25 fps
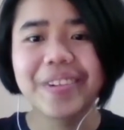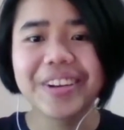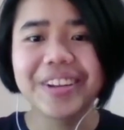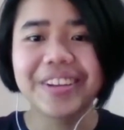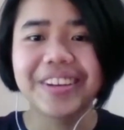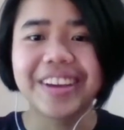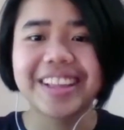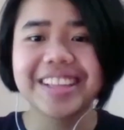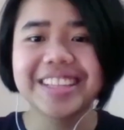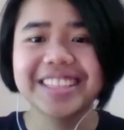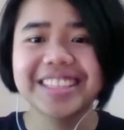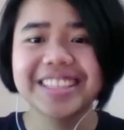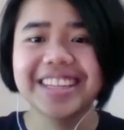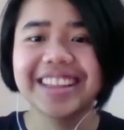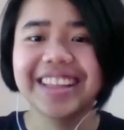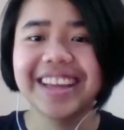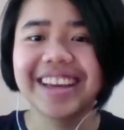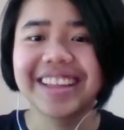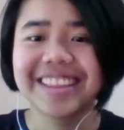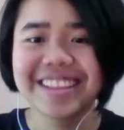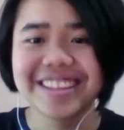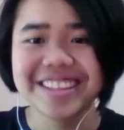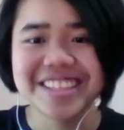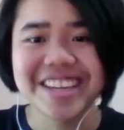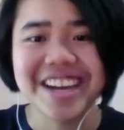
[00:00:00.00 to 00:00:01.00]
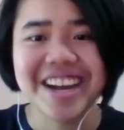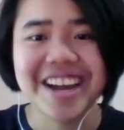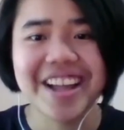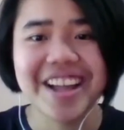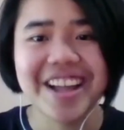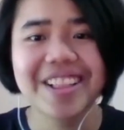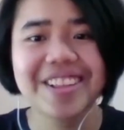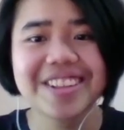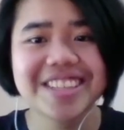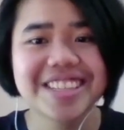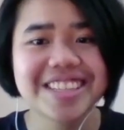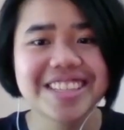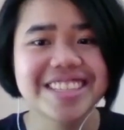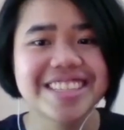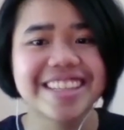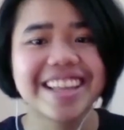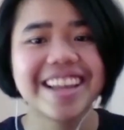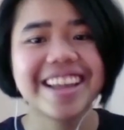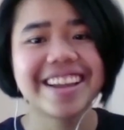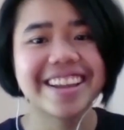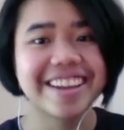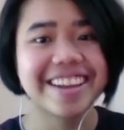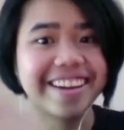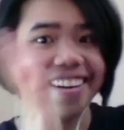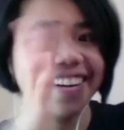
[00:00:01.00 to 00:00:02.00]
or you can see like the tiles is
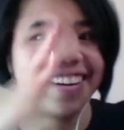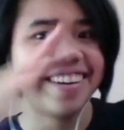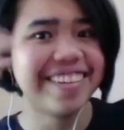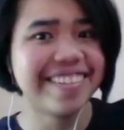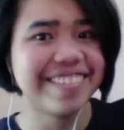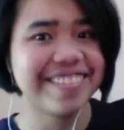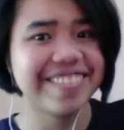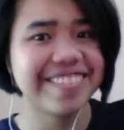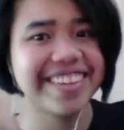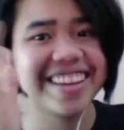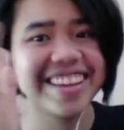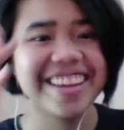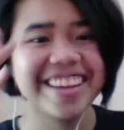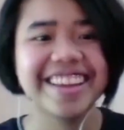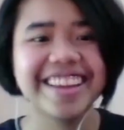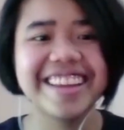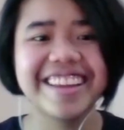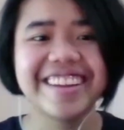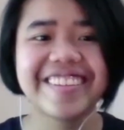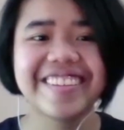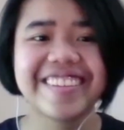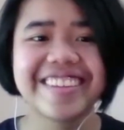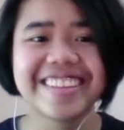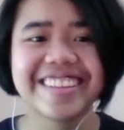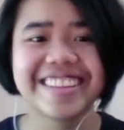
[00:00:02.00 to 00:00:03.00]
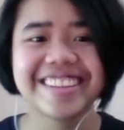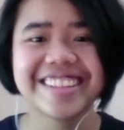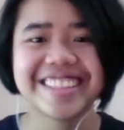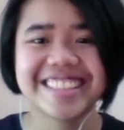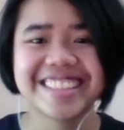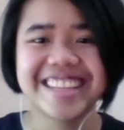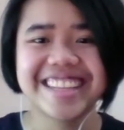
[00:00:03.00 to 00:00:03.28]
curvy or the